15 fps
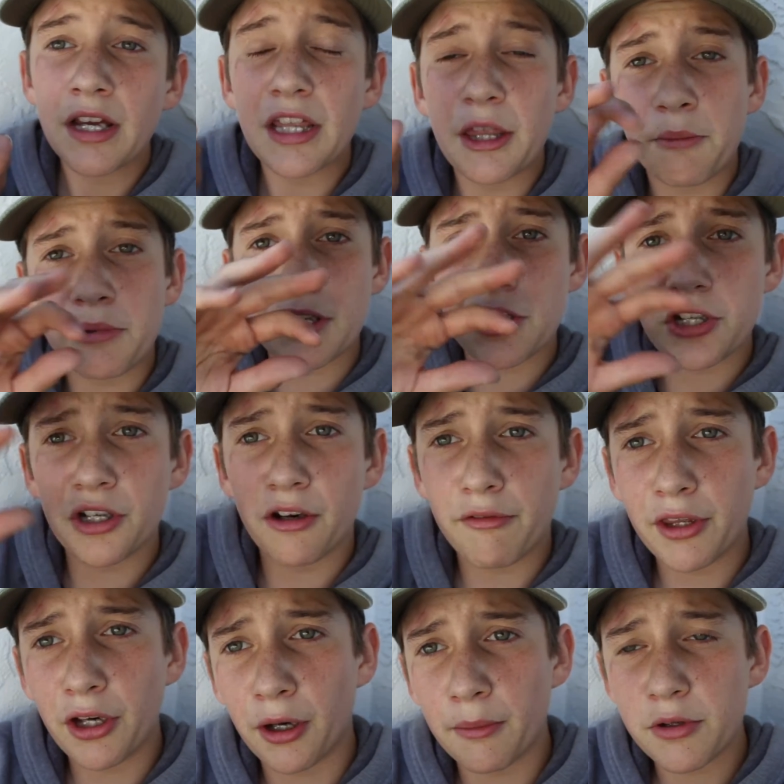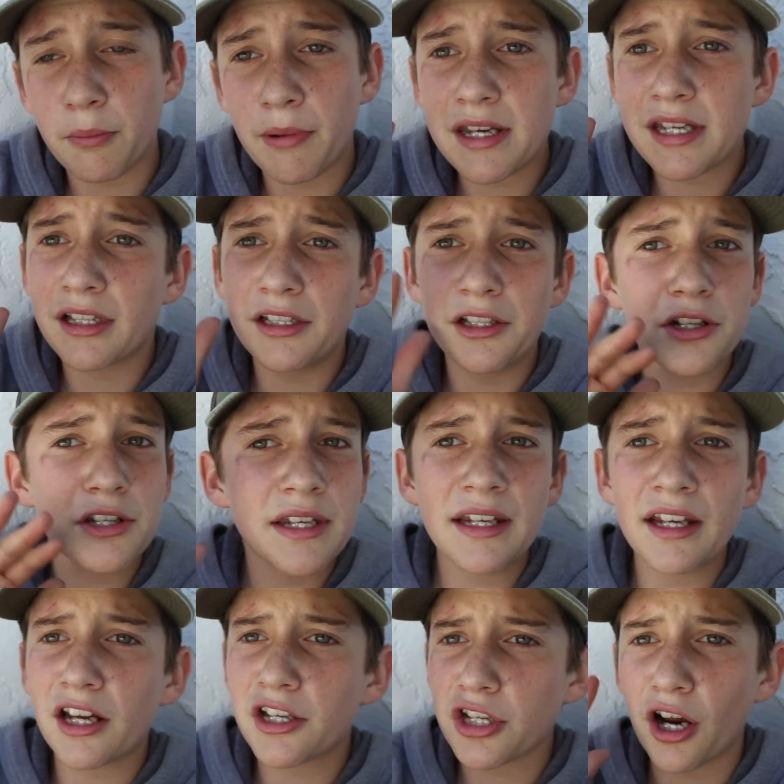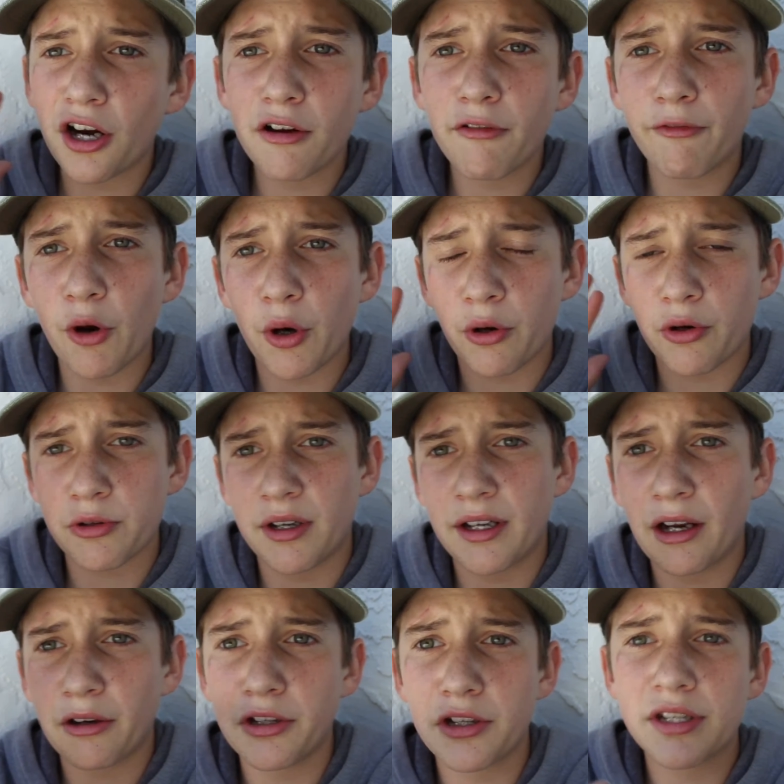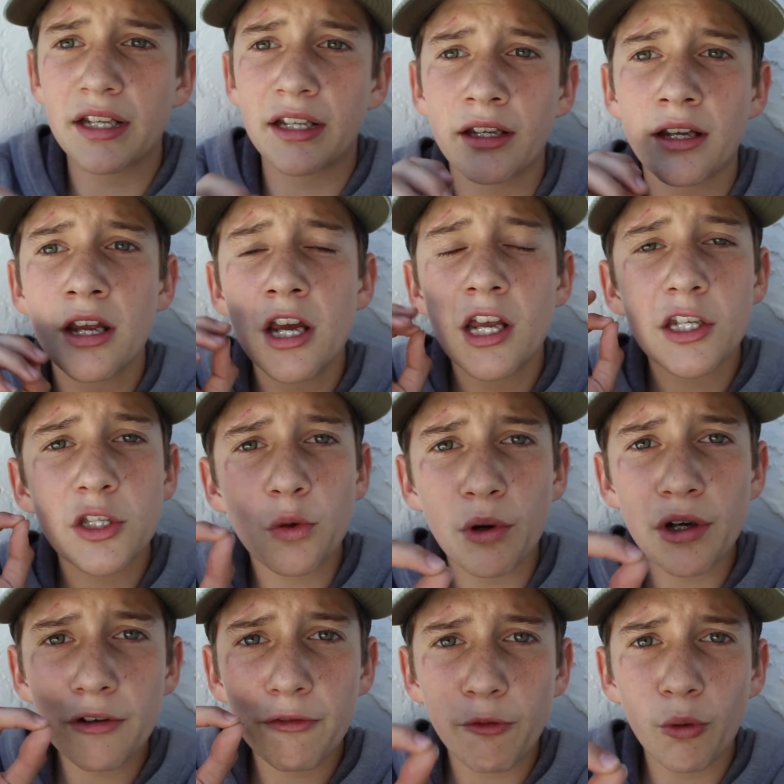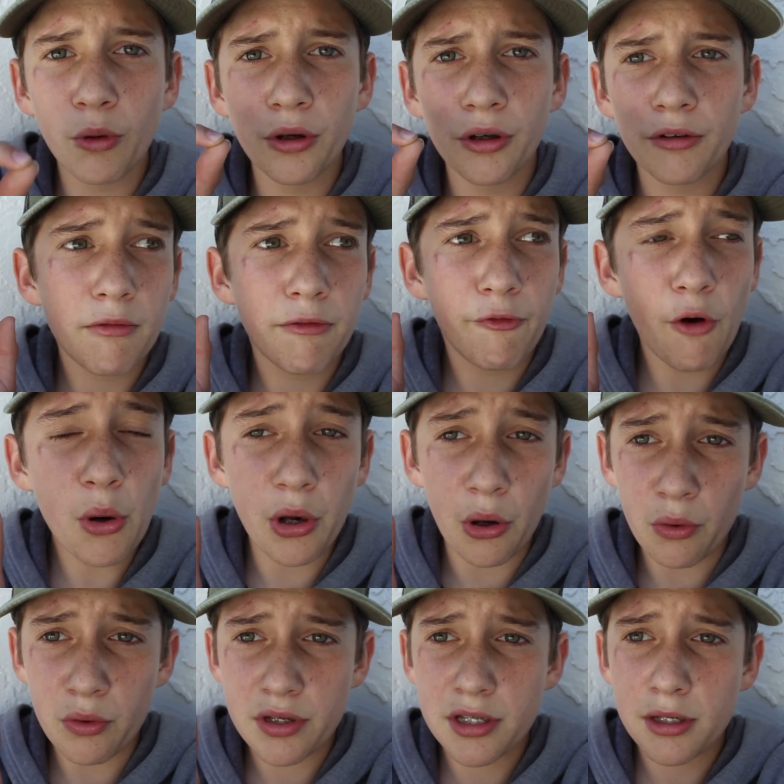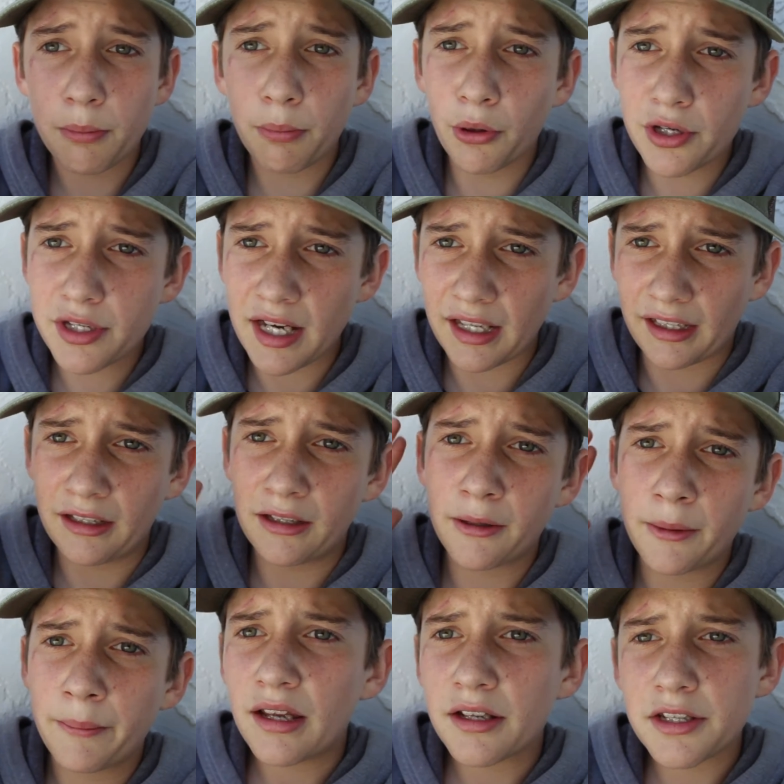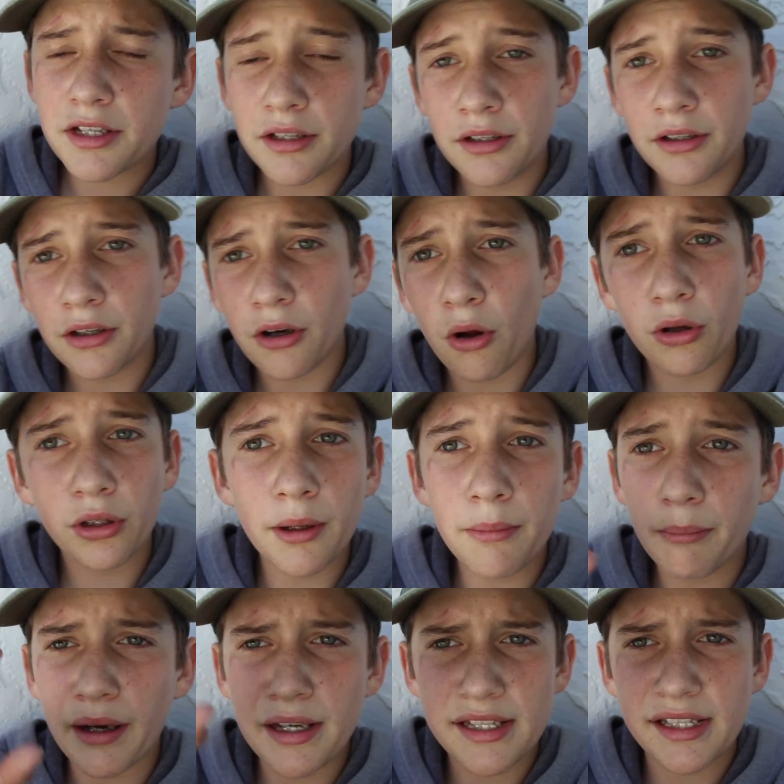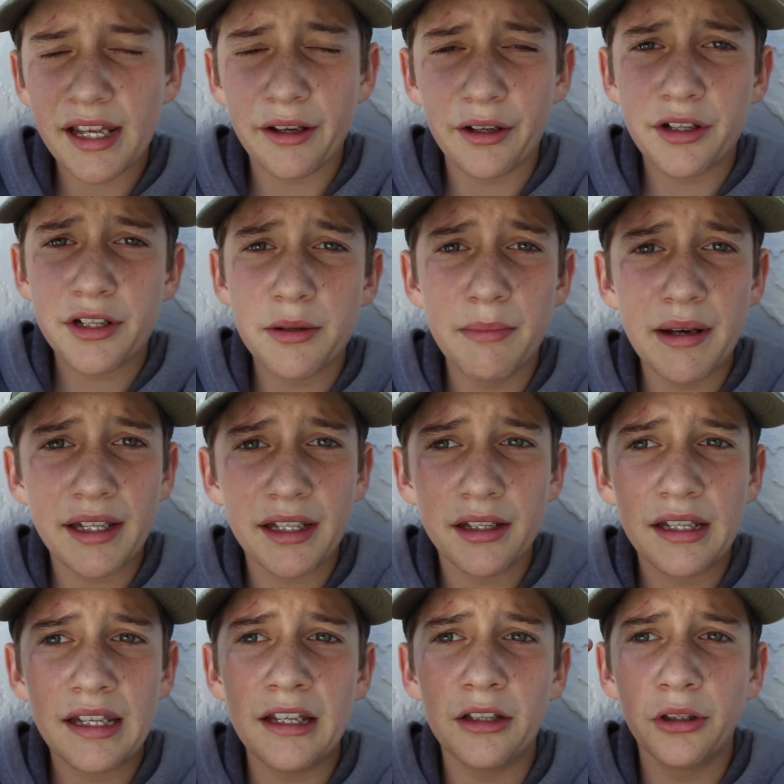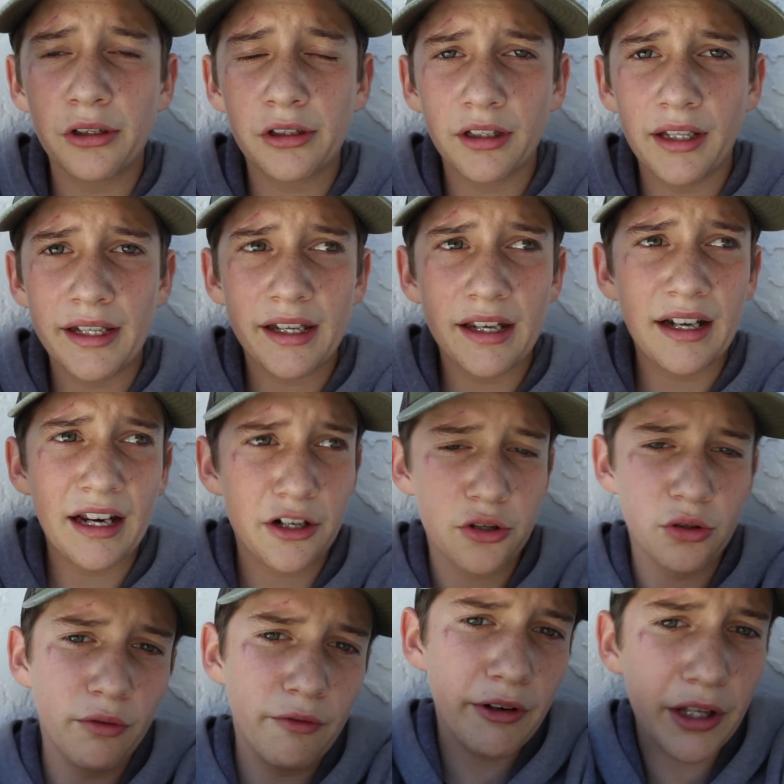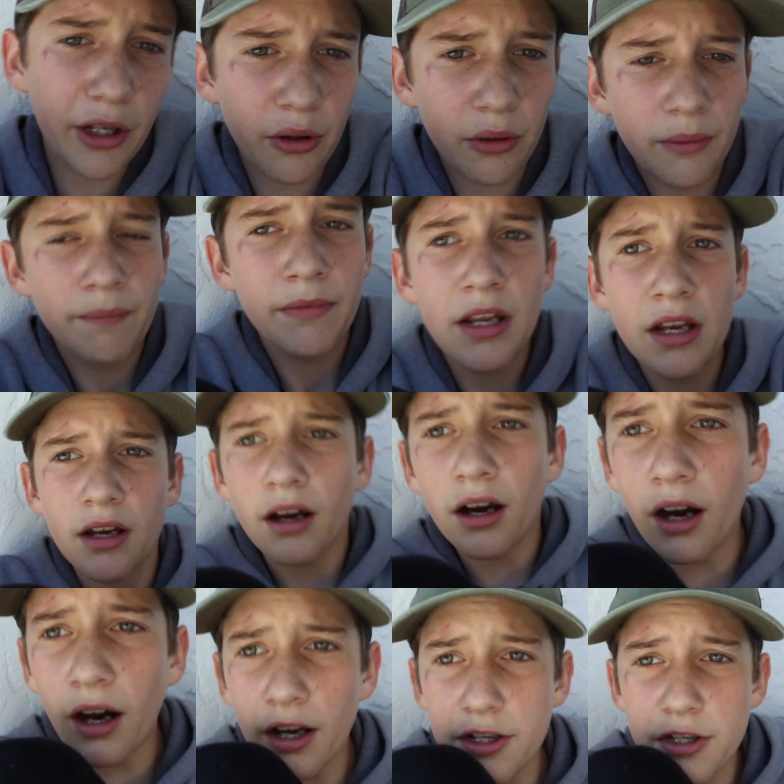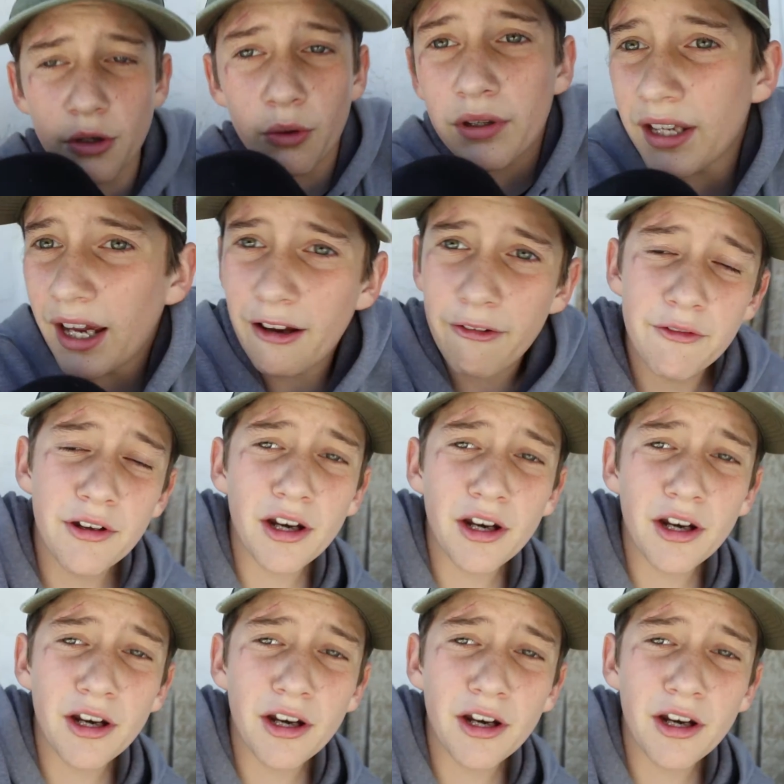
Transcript: the position of the arm. So basically you're seeing a ton of photos right now. You're seeing 24 photos per second to all combine together to make it look like an actual video. So yeah, if